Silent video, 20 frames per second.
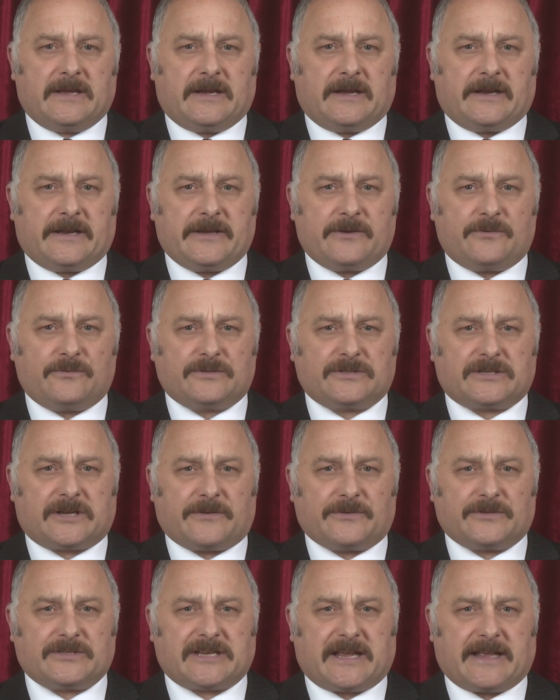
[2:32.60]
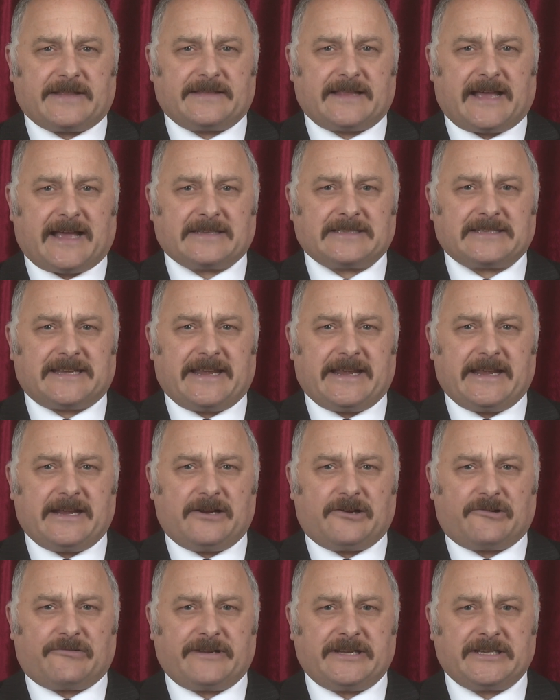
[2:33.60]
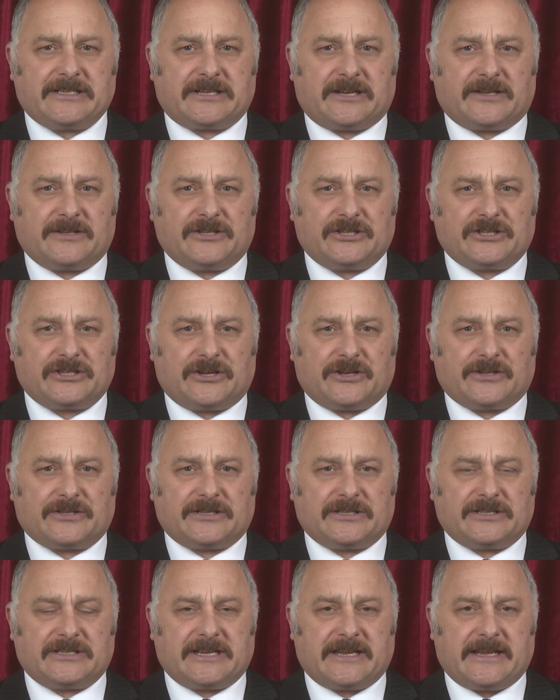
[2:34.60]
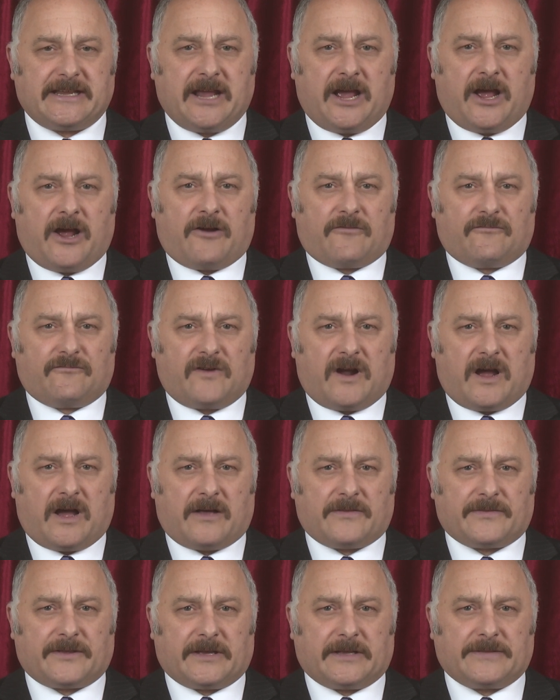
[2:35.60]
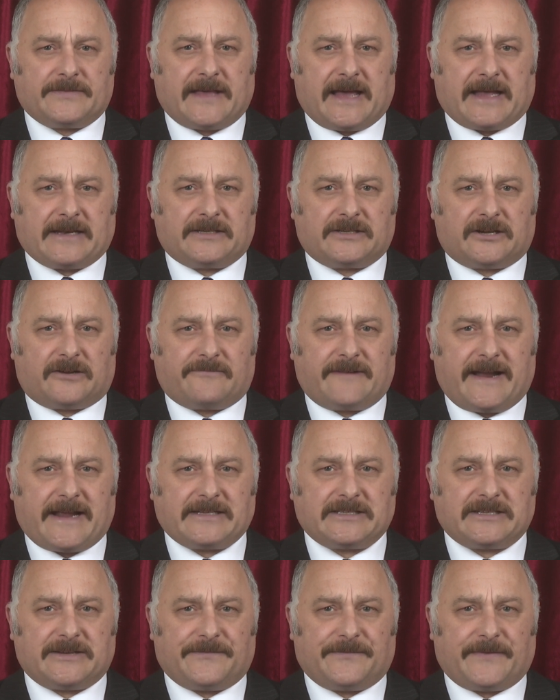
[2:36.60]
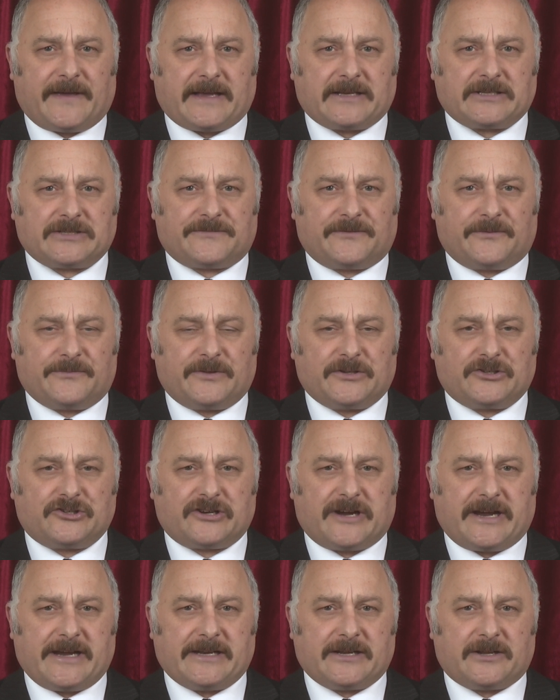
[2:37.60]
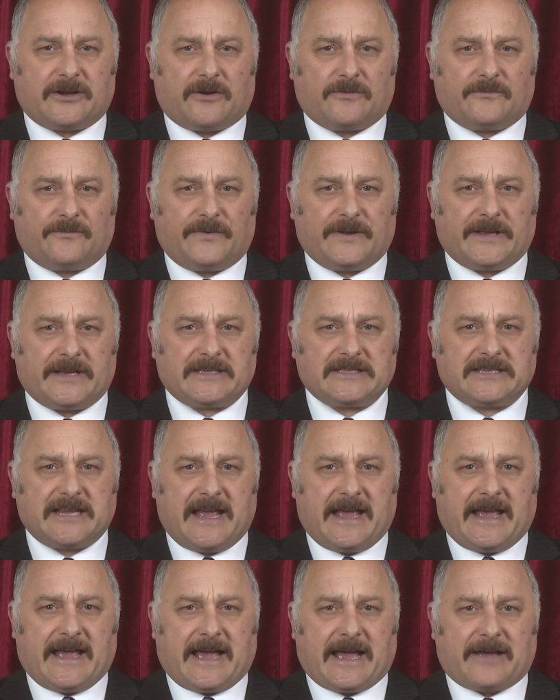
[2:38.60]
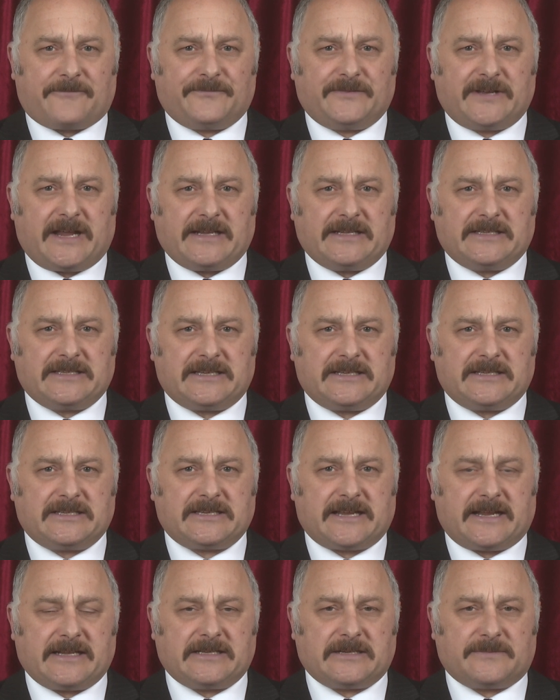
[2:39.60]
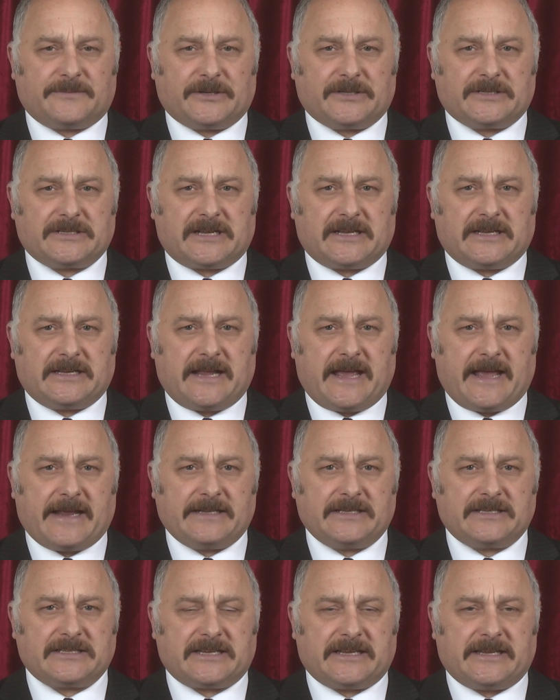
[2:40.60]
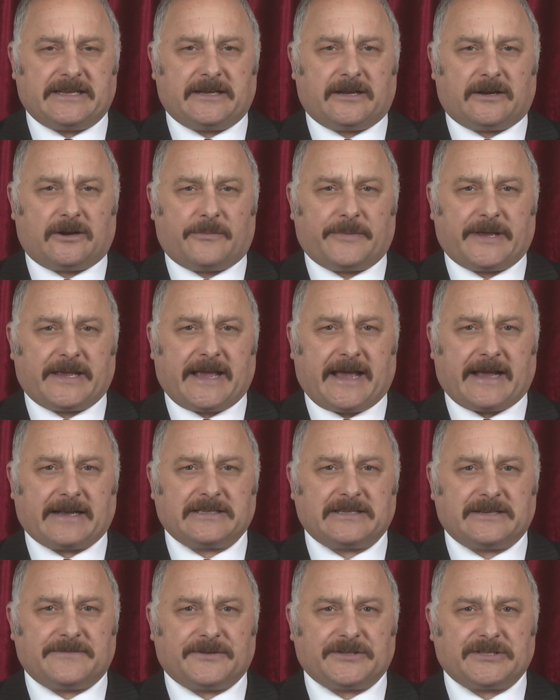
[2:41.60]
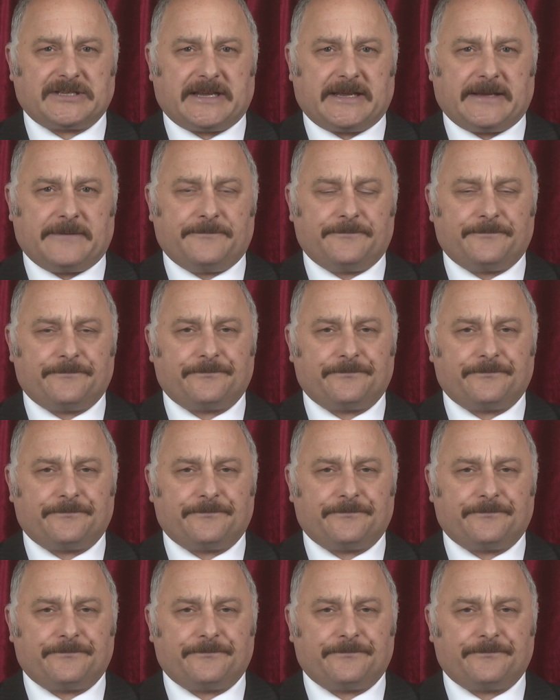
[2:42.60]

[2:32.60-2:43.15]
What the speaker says: And he also said that increased uncertainty rather than direct effects from the trade conflicts have dented sentiment and hence economic activity.